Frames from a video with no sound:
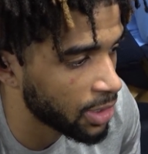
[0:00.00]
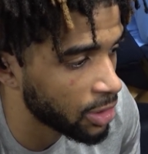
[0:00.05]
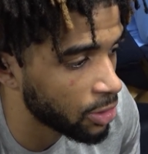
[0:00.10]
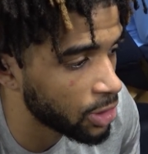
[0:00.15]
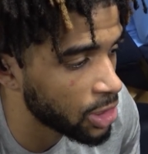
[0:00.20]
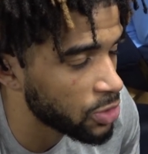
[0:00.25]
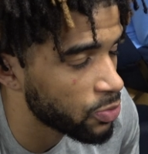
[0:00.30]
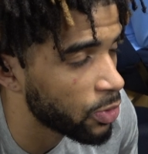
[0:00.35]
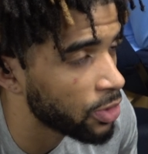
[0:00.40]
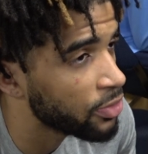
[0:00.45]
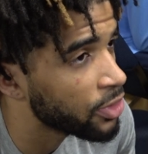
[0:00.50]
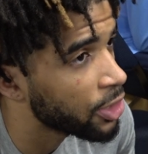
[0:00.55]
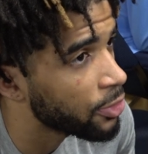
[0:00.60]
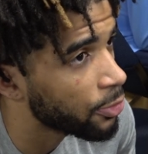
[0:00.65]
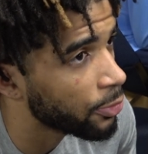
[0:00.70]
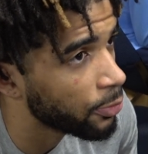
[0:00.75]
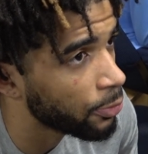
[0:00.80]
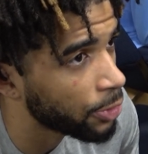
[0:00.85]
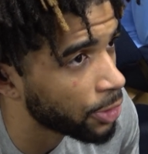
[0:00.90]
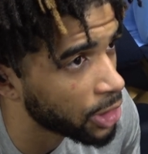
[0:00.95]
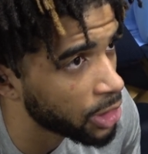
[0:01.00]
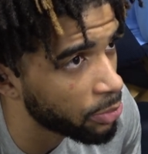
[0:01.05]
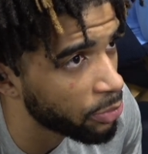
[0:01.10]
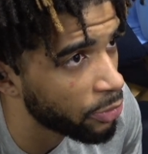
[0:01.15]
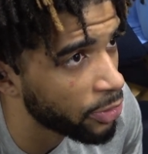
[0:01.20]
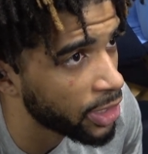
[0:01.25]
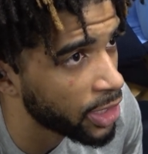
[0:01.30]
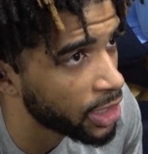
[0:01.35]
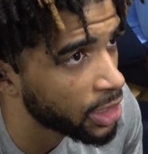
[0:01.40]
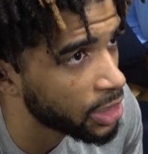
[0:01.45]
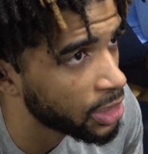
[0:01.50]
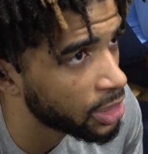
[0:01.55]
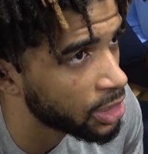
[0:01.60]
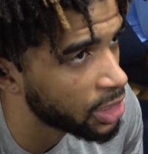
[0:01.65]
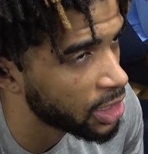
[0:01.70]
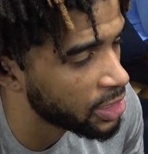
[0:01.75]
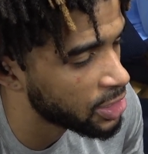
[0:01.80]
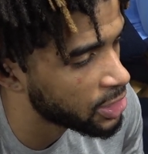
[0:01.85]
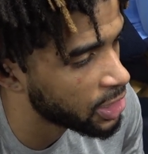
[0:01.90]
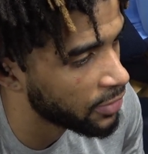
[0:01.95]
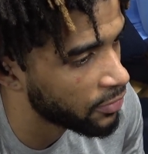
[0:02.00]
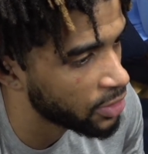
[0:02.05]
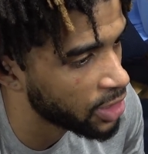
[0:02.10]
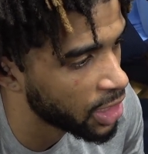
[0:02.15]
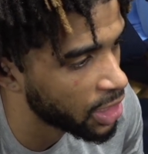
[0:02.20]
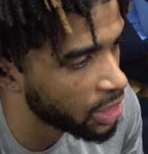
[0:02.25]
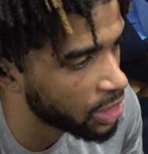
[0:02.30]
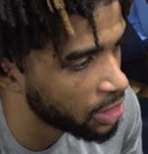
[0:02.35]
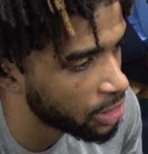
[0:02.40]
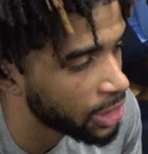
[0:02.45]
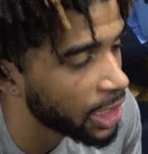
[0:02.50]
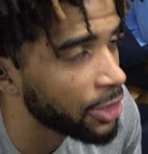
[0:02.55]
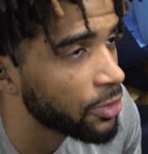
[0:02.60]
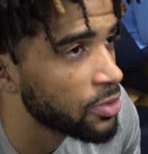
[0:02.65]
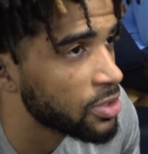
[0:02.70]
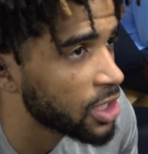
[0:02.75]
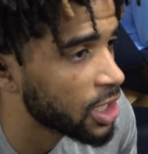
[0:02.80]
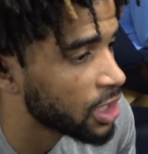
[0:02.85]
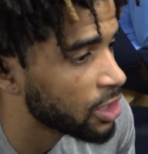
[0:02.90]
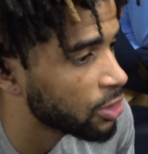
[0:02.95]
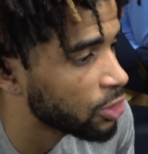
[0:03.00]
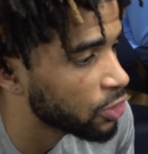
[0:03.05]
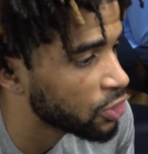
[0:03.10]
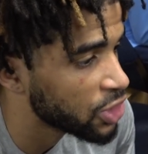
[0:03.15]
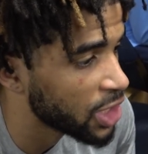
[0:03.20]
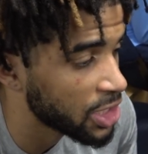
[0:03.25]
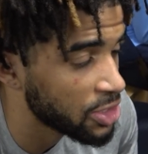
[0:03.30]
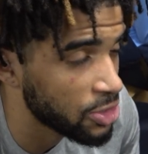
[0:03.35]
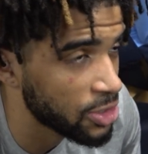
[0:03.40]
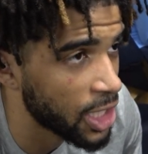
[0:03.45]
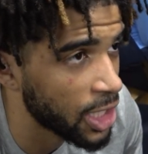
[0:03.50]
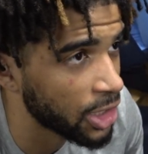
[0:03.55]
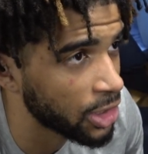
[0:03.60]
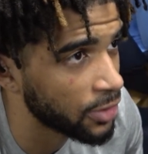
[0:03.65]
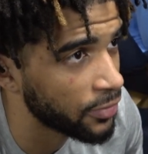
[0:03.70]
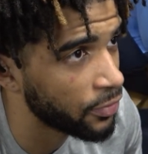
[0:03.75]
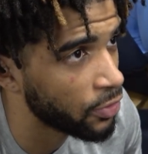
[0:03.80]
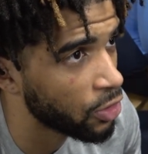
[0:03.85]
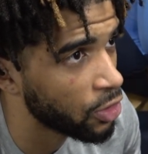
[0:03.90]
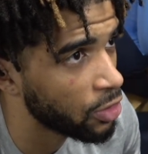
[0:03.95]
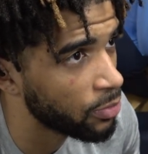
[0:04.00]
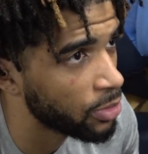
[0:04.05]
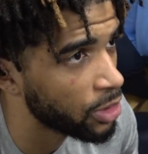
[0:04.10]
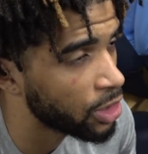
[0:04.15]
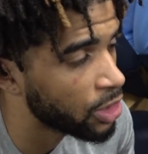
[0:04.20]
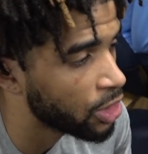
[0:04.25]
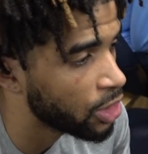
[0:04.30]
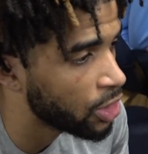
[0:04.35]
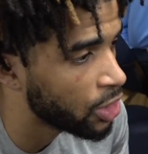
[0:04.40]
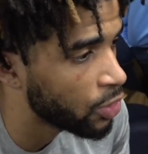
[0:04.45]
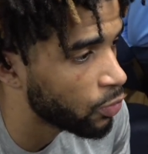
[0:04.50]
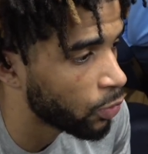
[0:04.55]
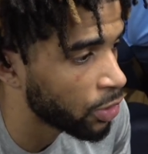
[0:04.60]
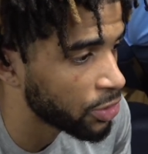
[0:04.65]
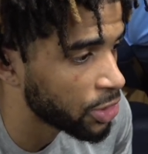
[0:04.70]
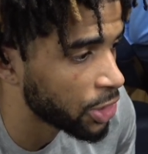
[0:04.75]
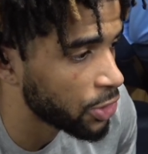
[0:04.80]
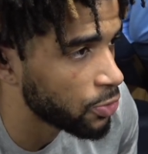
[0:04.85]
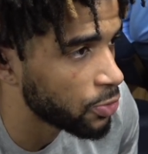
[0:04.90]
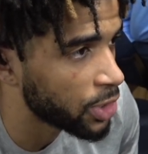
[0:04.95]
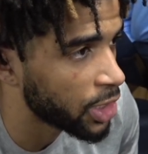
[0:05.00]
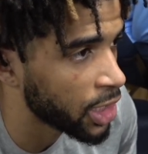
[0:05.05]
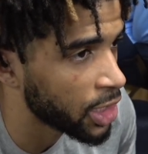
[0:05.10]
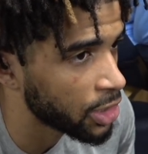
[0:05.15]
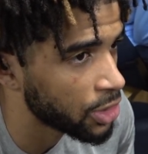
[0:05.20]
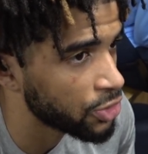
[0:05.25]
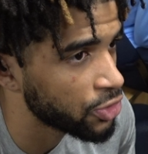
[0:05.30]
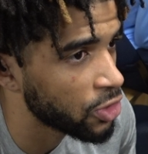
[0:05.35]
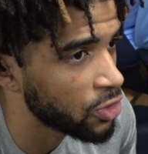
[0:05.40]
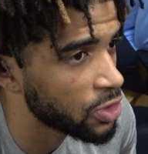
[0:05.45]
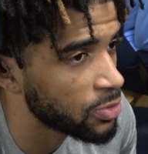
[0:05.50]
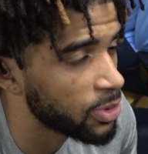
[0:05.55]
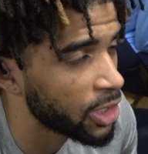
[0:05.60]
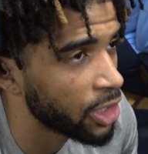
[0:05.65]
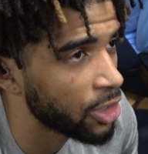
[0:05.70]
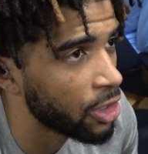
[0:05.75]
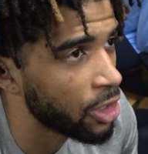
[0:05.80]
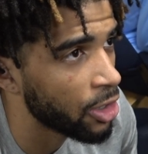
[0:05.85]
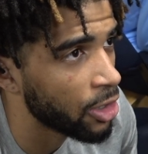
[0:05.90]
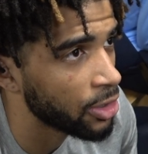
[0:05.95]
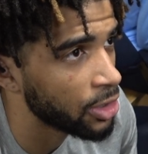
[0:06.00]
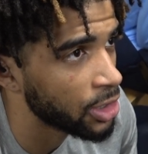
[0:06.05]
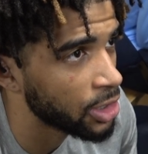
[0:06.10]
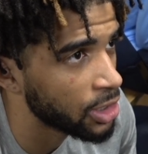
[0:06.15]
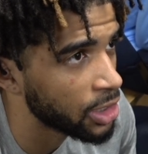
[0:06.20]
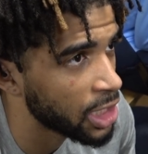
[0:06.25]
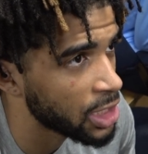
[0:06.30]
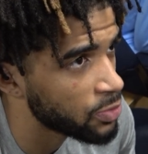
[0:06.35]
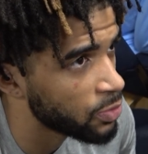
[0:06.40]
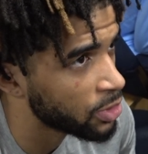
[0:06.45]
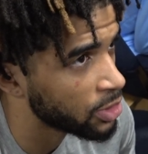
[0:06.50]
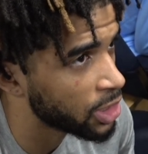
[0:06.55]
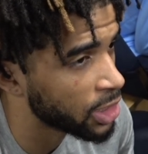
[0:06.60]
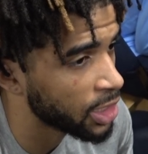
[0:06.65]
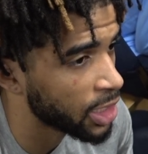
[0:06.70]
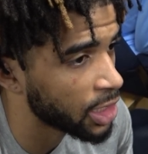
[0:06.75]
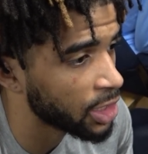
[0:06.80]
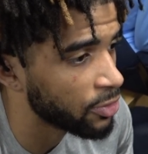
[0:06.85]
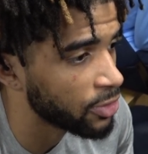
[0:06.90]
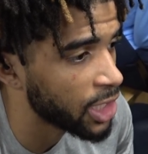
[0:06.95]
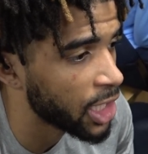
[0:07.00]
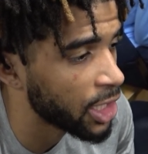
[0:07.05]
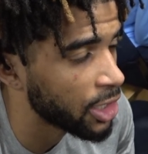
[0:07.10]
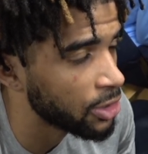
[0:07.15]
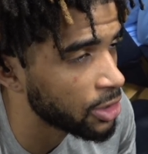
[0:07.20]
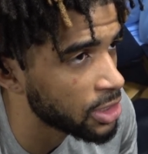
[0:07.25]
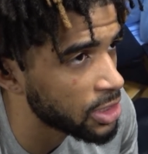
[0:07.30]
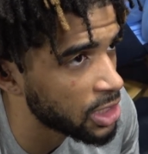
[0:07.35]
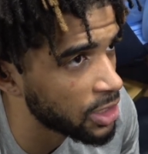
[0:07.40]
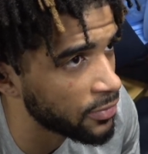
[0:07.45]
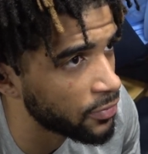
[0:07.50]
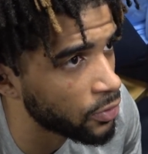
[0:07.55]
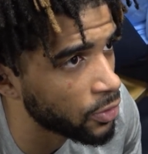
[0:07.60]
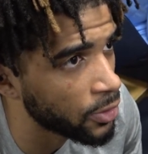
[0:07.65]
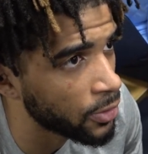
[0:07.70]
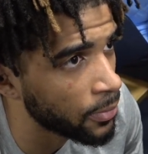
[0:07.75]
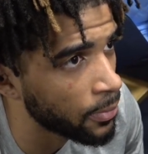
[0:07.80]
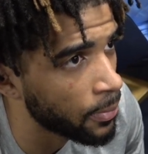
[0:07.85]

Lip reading: I know that's one thing that we're going to bring each and every day. Like you said, shots are not going to fall, but one thing you can control is playing hard, and that's one thing I can rely on this team for.